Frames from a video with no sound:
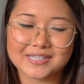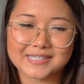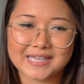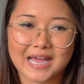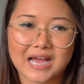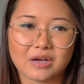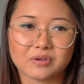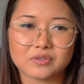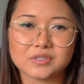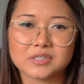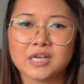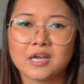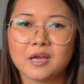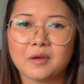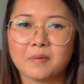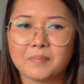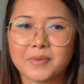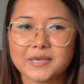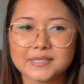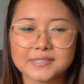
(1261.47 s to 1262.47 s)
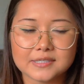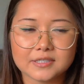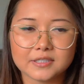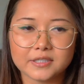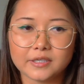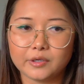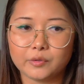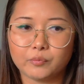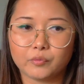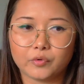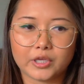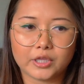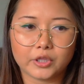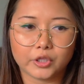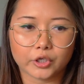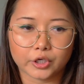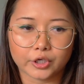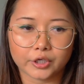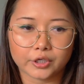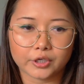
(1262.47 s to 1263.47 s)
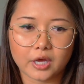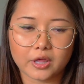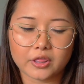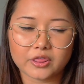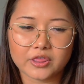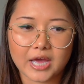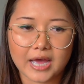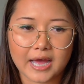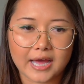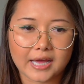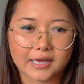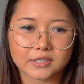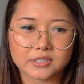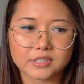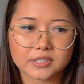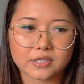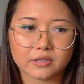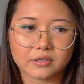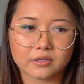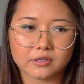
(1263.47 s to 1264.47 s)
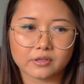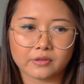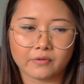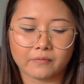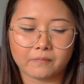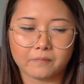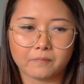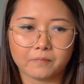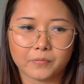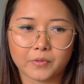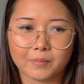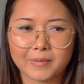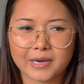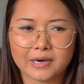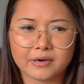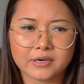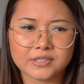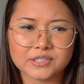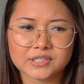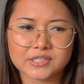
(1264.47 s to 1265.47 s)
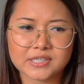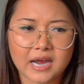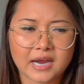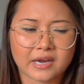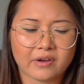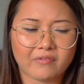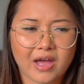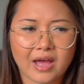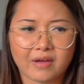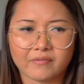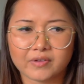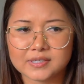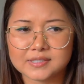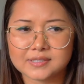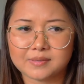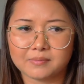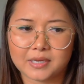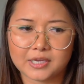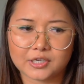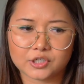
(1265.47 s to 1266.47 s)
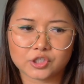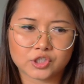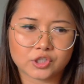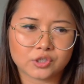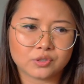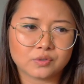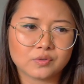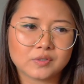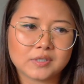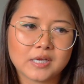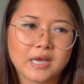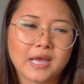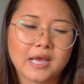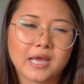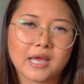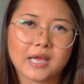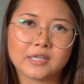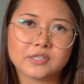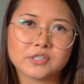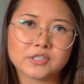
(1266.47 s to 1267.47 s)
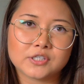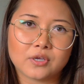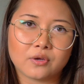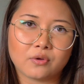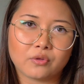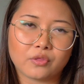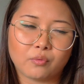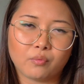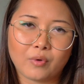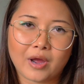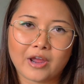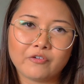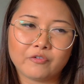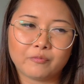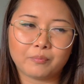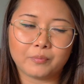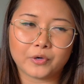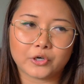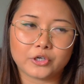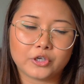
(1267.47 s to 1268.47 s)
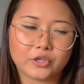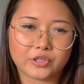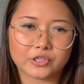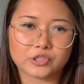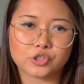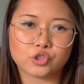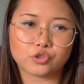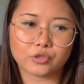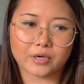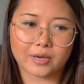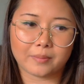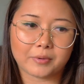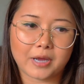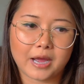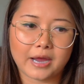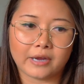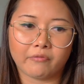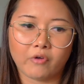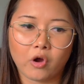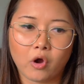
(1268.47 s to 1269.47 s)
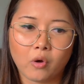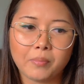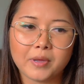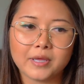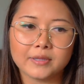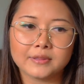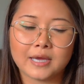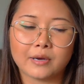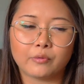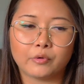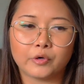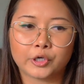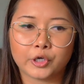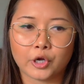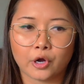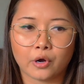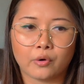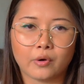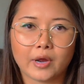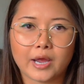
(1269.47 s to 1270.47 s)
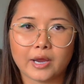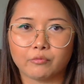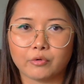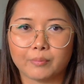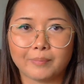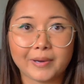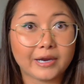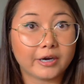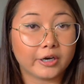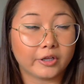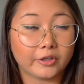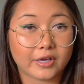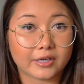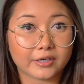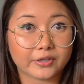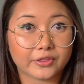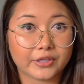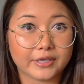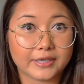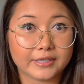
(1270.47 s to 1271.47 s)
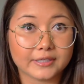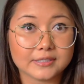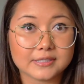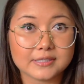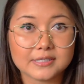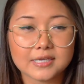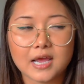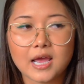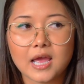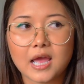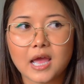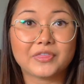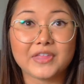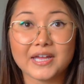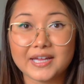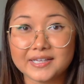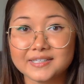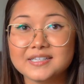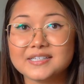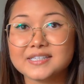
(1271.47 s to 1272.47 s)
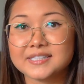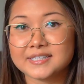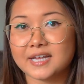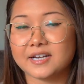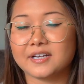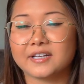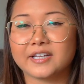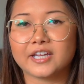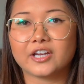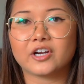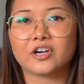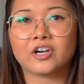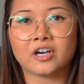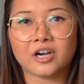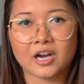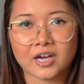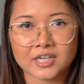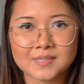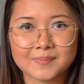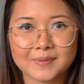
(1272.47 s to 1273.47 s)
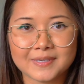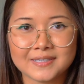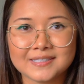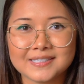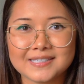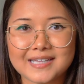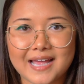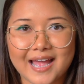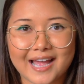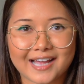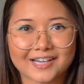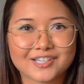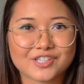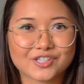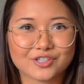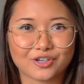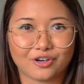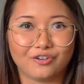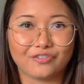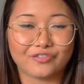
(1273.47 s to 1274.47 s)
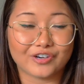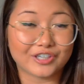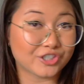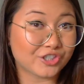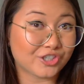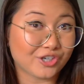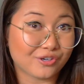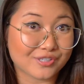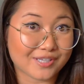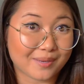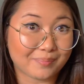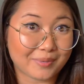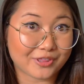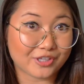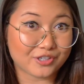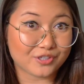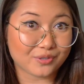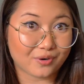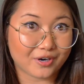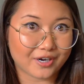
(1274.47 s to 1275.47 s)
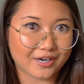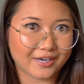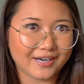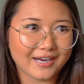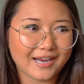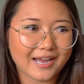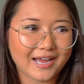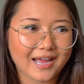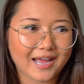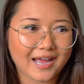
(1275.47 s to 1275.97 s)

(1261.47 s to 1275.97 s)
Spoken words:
to this house. Basically, we learn that the marriage is kind of having some issues, and so the wife booked this trip kind of hoping that would go and repair a lot of things. But then suddenly her husband's ex-girlfriend shows up at the door,